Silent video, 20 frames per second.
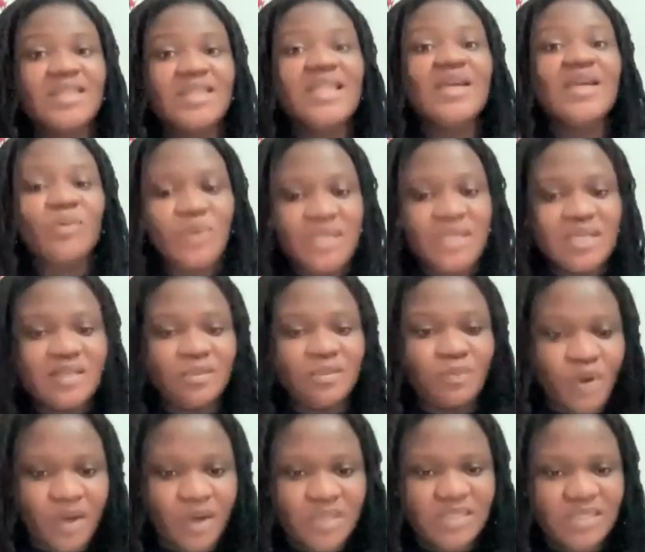think within the
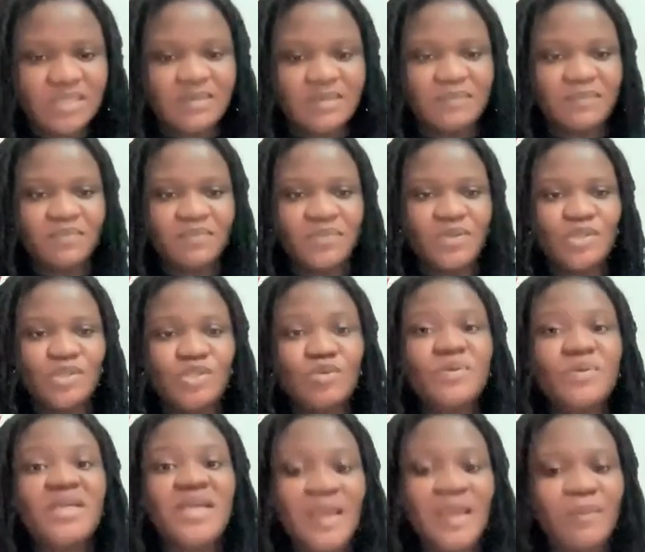box
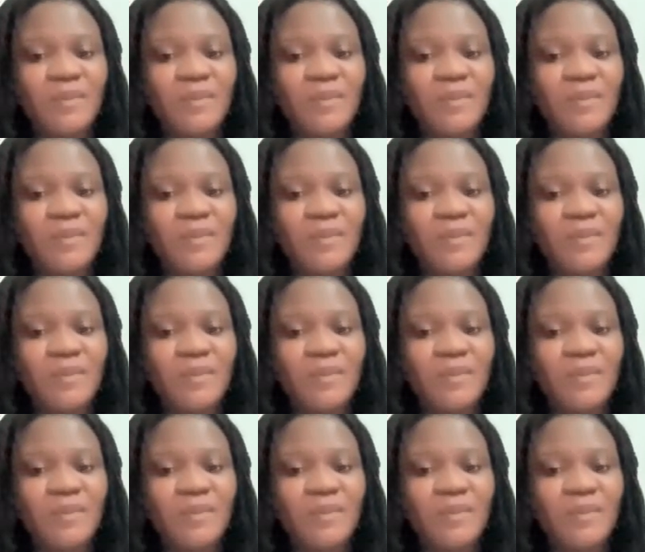to be